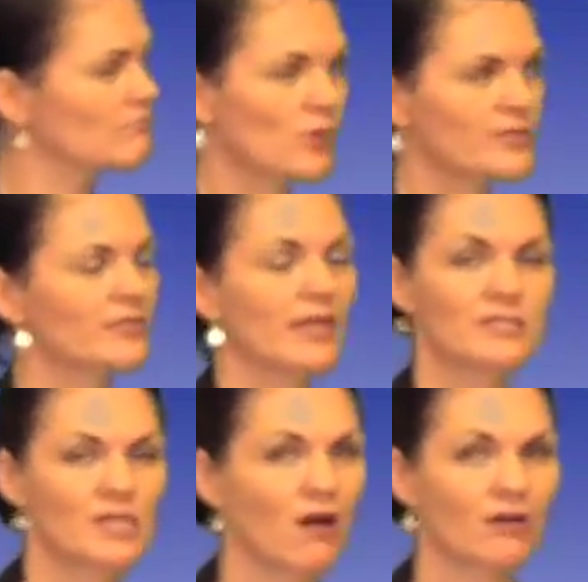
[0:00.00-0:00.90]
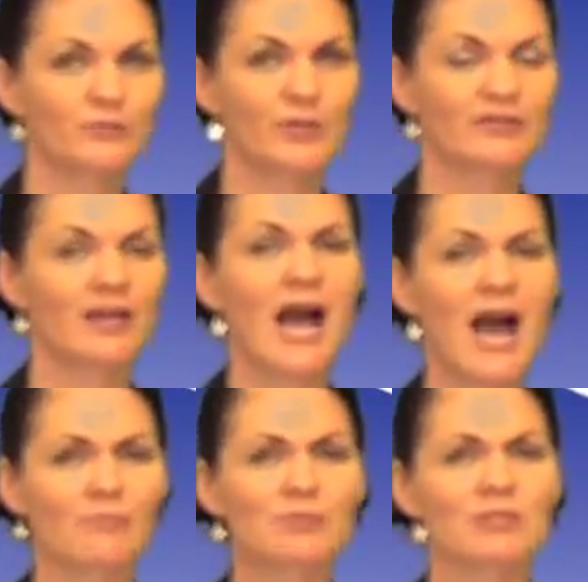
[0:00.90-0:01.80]
Once again, timing,
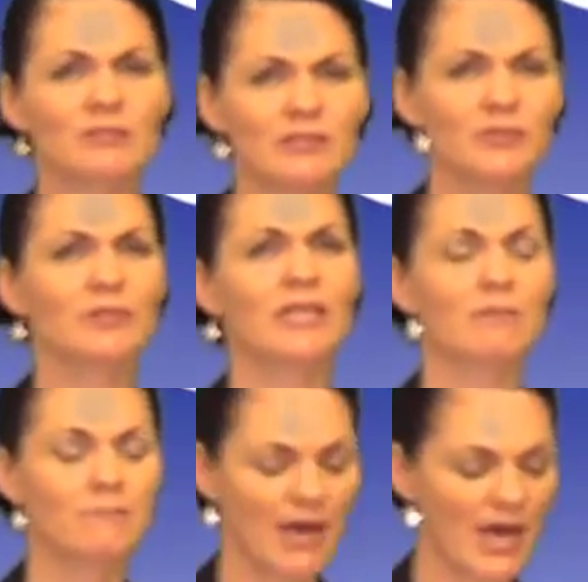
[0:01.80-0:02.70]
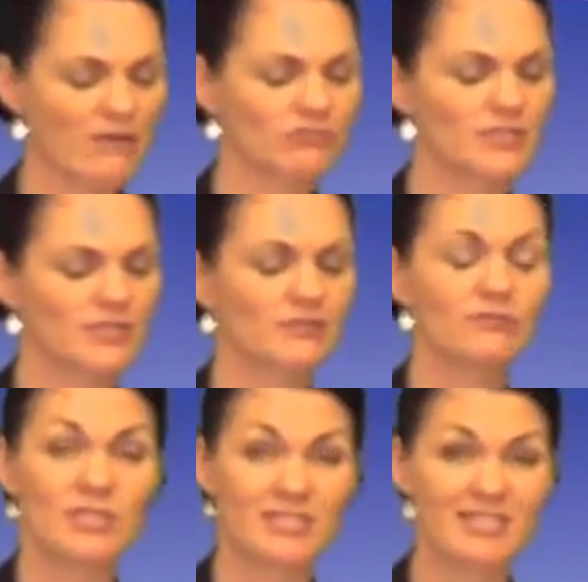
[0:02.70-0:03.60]
absolutely
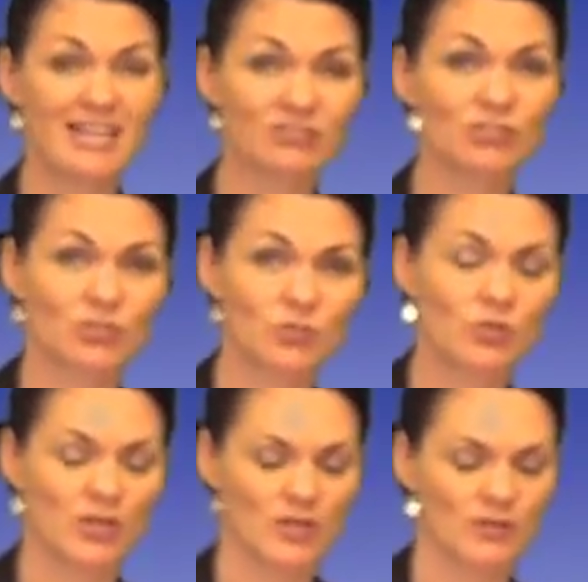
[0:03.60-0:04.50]
imperative, essential